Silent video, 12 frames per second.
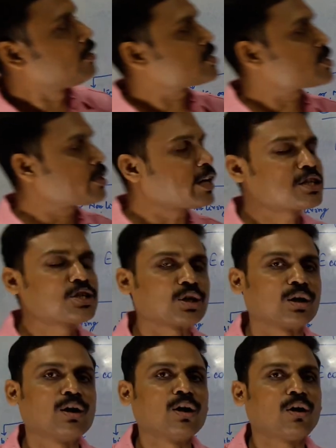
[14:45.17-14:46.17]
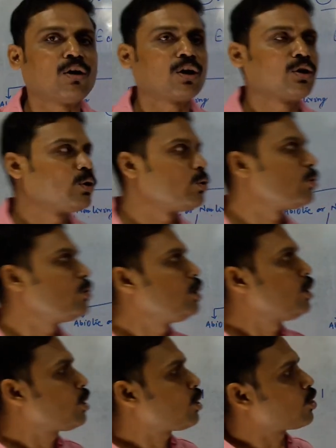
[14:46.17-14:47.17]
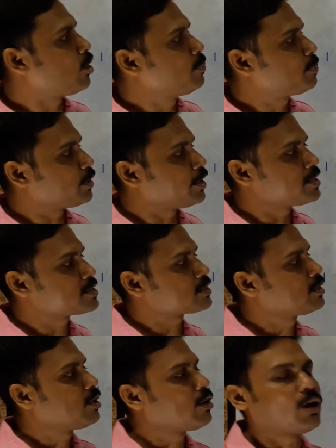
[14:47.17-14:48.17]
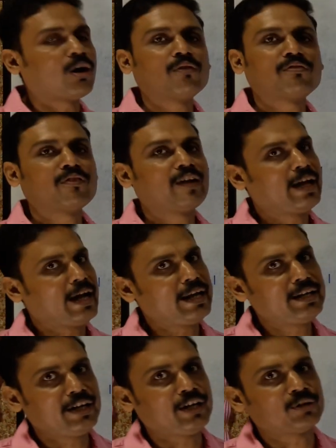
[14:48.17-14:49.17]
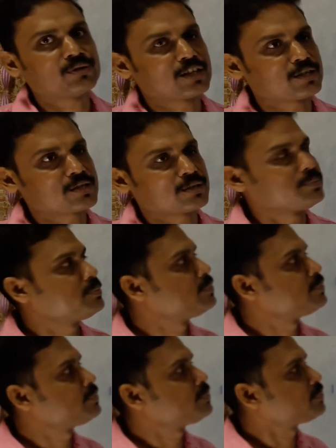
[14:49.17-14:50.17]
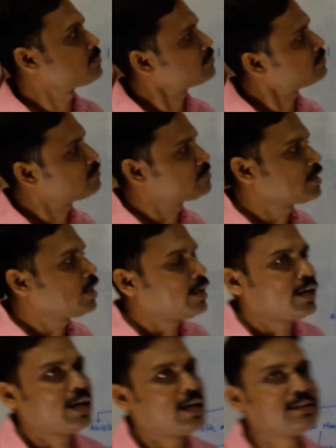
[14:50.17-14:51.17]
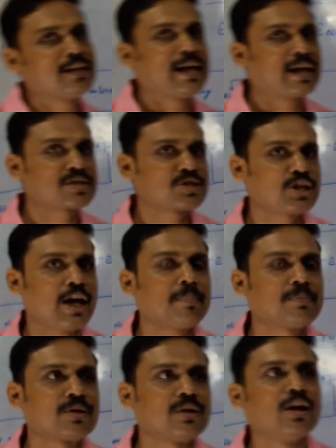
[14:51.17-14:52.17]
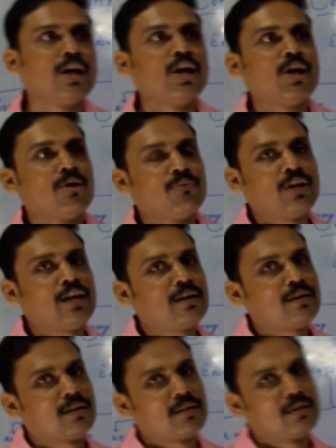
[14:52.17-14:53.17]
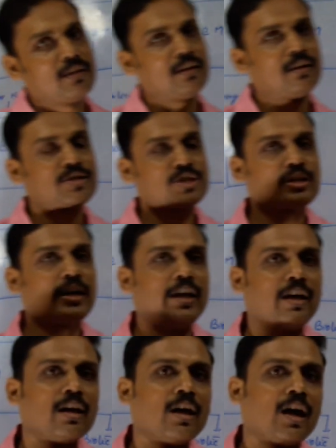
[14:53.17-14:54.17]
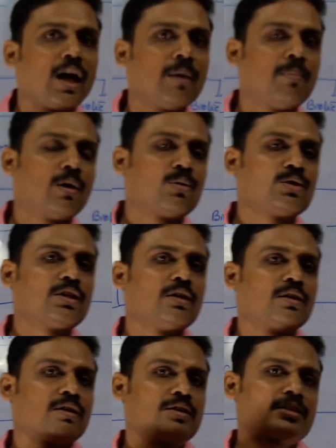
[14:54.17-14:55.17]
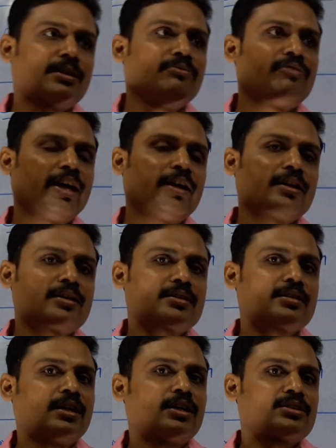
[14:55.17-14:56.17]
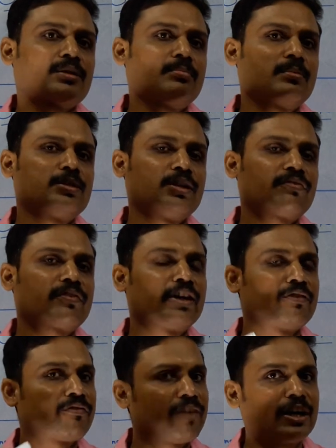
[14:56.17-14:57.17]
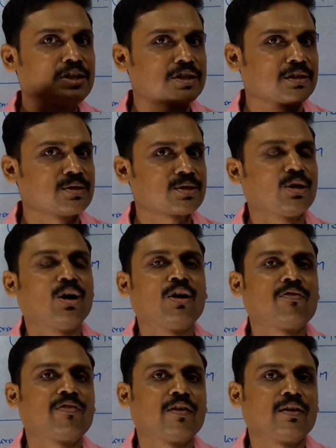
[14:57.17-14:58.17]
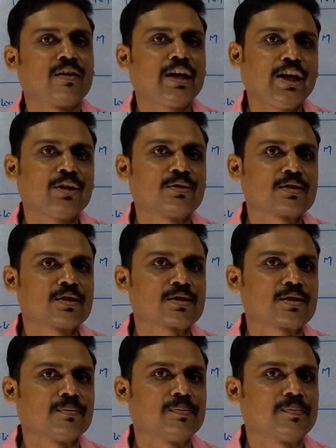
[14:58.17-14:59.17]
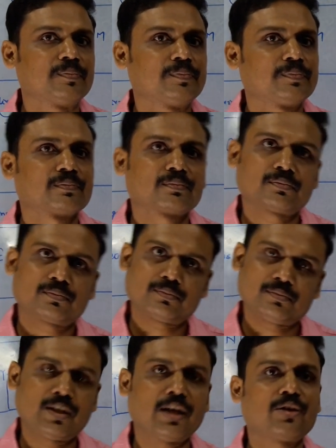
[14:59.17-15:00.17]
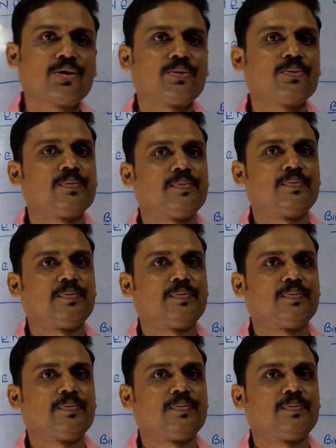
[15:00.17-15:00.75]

structure or whole components of an ecosystem. In the next chapter, we'll study about the some different functions of a ecosystem. Thank you.